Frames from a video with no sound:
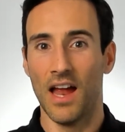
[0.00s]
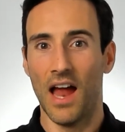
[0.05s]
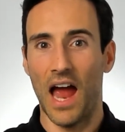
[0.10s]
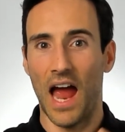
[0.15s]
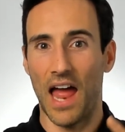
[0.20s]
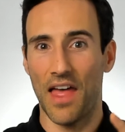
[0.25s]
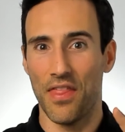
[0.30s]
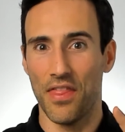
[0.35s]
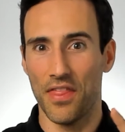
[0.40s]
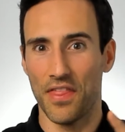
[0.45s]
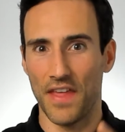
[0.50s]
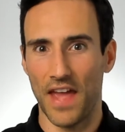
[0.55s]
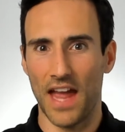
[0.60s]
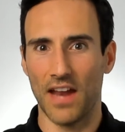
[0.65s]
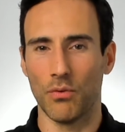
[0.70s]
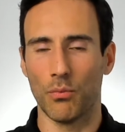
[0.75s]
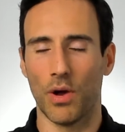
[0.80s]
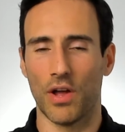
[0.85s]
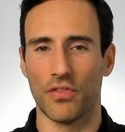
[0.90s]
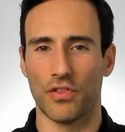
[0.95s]
And
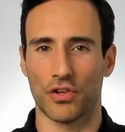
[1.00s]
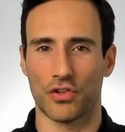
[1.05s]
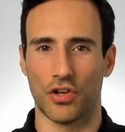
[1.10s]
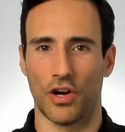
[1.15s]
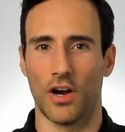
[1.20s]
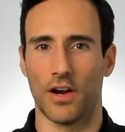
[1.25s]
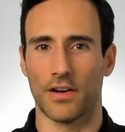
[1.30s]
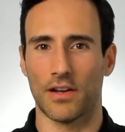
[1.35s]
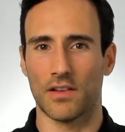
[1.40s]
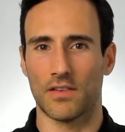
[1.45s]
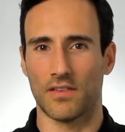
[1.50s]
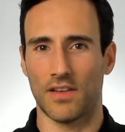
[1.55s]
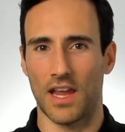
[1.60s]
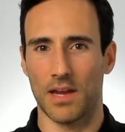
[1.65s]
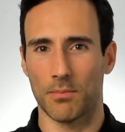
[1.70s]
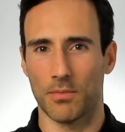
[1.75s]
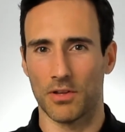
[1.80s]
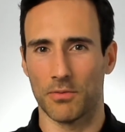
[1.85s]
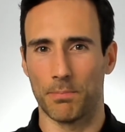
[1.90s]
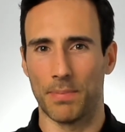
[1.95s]
then when the target
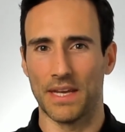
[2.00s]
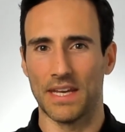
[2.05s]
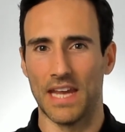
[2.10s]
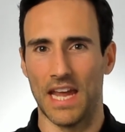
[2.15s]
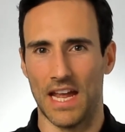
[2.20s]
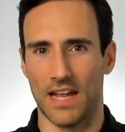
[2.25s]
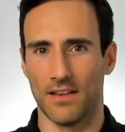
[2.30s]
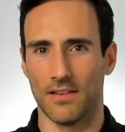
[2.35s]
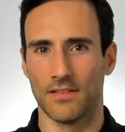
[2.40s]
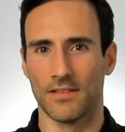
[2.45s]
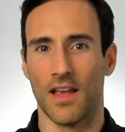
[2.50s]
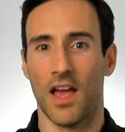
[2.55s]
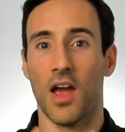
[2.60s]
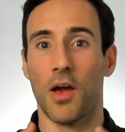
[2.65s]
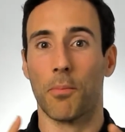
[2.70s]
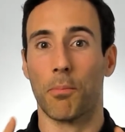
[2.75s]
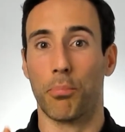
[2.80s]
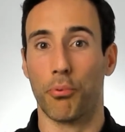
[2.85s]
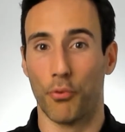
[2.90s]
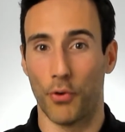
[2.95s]
segment begins,
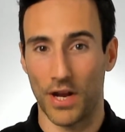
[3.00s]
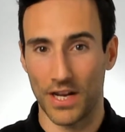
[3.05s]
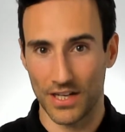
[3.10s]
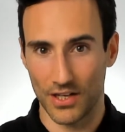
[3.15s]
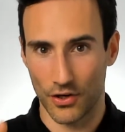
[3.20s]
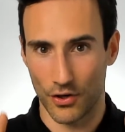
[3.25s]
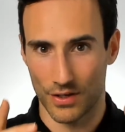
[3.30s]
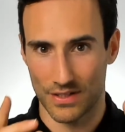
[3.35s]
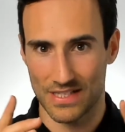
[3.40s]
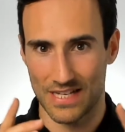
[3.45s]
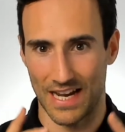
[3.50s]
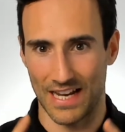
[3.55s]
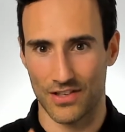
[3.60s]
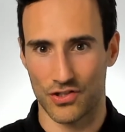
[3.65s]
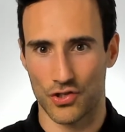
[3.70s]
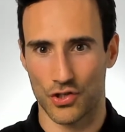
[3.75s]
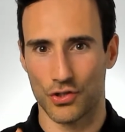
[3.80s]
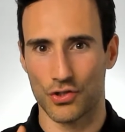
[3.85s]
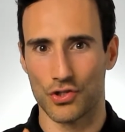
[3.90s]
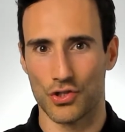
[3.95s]
bring your
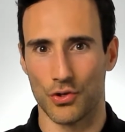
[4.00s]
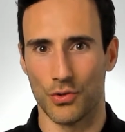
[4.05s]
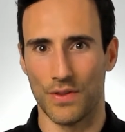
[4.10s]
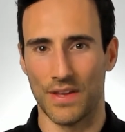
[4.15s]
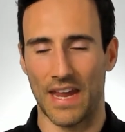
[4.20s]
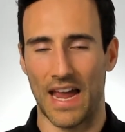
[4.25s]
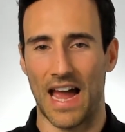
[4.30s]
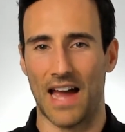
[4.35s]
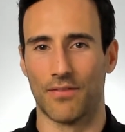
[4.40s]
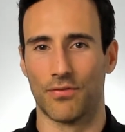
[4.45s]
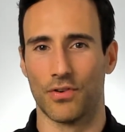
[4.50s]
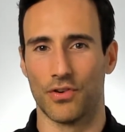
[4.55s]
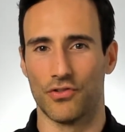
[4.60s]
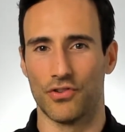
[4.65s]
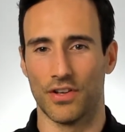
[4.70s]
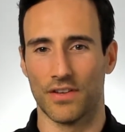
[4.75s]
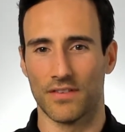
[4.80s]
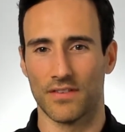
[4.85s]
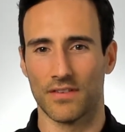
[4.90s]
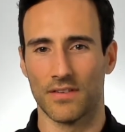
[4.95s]
attention to the
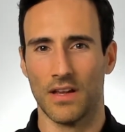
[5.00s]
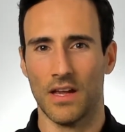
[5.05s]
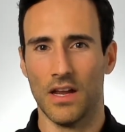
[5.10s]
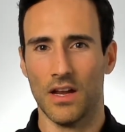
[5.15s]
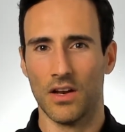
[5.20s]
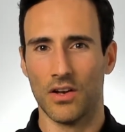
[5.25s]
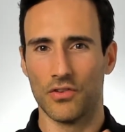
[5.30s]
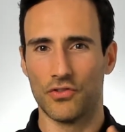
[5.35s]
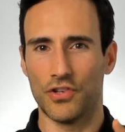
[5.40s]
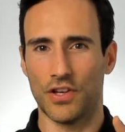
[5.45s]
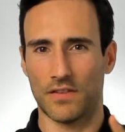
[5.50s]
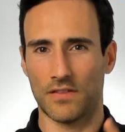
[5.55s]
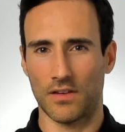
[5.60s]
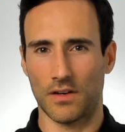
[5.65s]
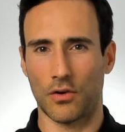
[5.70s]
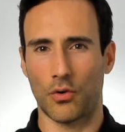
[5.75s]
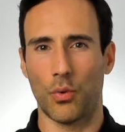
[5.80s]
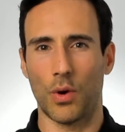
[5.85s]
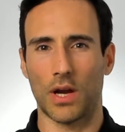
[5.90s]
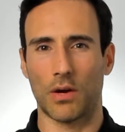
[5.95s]
averages. Just a
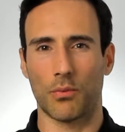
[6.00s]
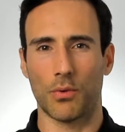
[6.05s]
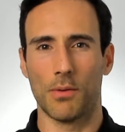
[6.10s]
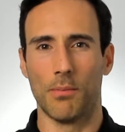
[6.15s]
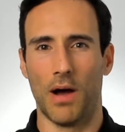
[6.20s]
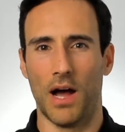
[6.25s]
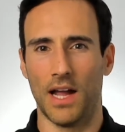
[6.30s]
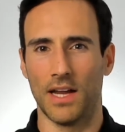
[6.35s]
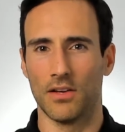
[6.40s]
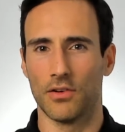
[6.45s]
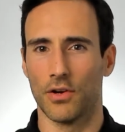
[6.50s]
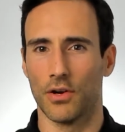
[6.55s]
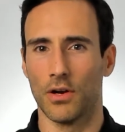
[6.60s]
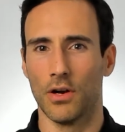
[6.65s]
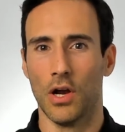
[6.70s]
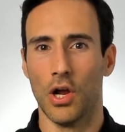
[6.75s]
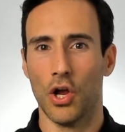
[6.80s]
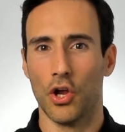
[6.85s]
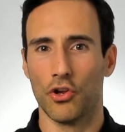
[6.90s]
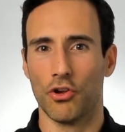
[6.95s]
quick
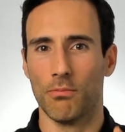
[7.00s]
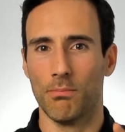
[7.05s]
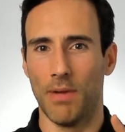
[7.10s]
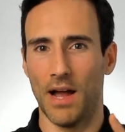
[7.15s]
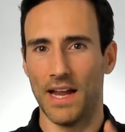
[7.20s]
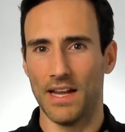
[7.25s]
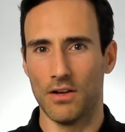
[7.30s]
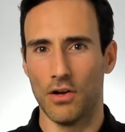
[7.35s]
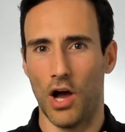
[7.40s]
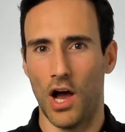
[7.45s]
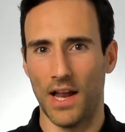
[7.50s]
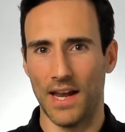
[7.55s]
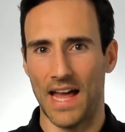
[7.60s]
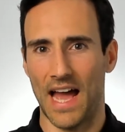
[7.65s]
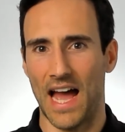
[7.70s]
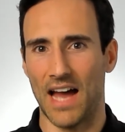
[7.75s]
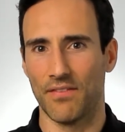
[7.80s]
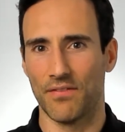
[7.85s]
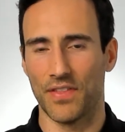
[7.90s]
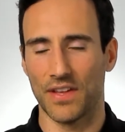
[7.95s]
reminder, you might not
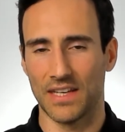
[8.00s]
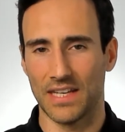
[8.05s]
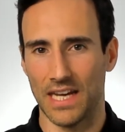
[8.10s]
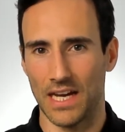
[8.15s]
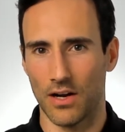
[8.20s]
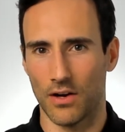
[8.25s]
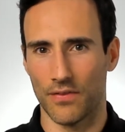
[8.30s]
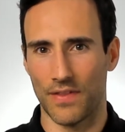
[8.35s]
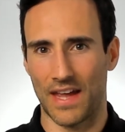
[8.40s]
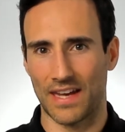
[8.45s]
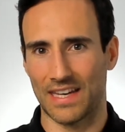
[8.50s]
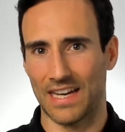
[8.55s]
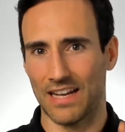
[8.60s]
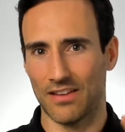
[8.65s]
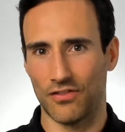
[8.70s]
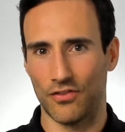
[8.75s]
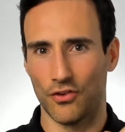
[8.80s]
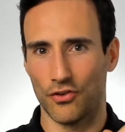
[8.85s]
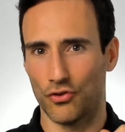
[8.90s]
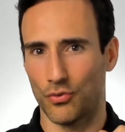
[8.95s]
have the gear that
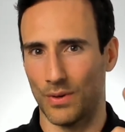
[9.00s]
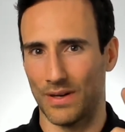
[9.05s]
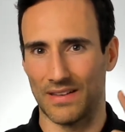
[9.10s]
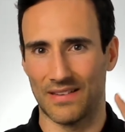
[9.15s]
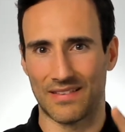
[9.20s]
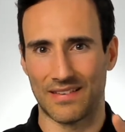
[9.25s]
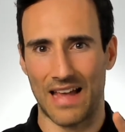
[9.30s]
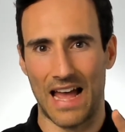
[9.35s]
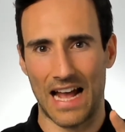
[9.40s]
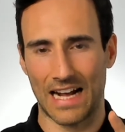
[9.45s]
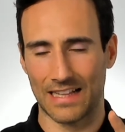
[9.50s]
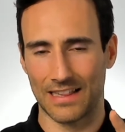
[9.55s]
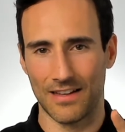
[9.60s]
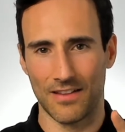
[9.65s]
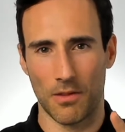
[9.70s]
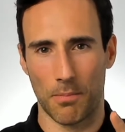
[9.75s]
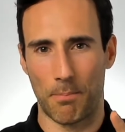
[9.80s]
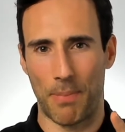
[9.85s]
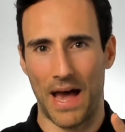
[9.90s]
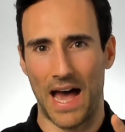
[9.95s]
gets you to exactly
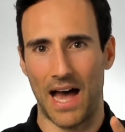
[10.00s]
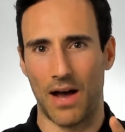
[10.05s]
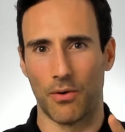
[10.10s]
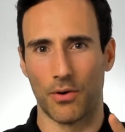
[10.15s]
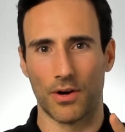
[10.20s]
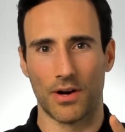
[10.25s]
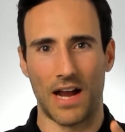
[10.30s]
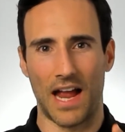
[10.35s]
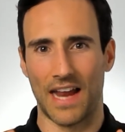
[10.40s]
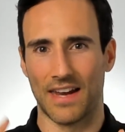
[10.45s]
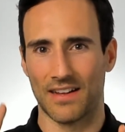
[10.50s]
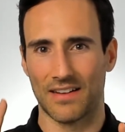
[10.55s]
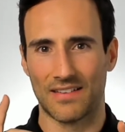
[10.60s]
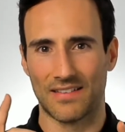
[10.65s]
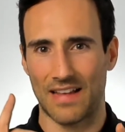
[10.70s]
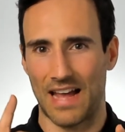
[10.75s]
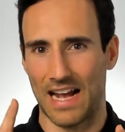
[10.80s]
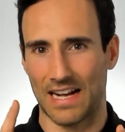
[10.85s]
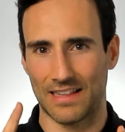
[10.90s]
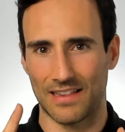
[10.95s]
the power and
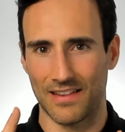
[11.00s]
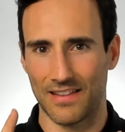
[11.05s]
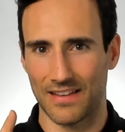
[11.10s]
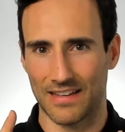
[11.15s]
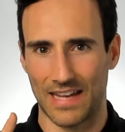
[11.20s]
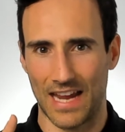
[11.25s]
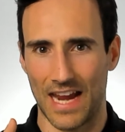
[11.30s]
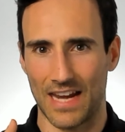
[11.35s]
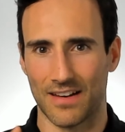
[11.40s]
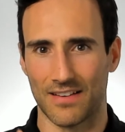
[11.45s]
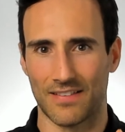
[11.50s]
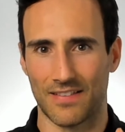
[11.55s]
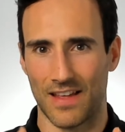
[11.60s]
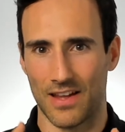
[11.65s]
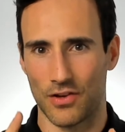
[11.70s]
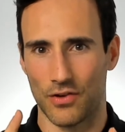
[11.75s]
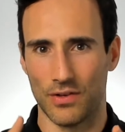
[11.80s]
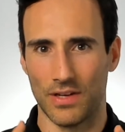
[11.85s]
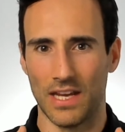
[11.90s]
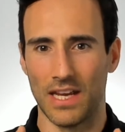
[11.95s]
exactly the cadence that
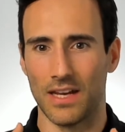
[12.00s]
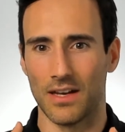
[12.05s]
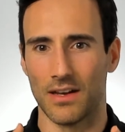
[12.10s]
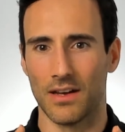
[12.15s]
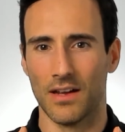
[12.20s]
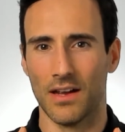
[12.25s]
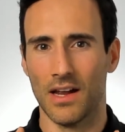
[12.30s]
you need.